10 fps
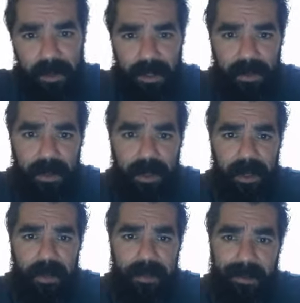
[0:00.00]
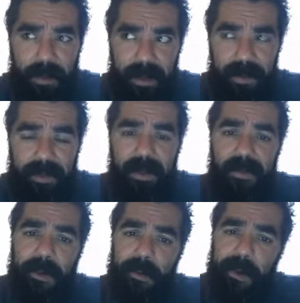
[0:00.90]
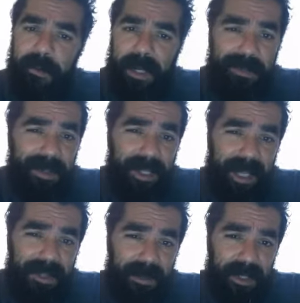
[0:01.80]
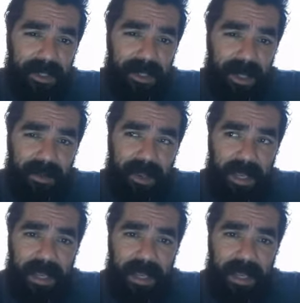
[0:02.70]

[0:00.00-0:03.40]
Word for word: Well, if you have 2500 for a one bedroom, you could get some good stuff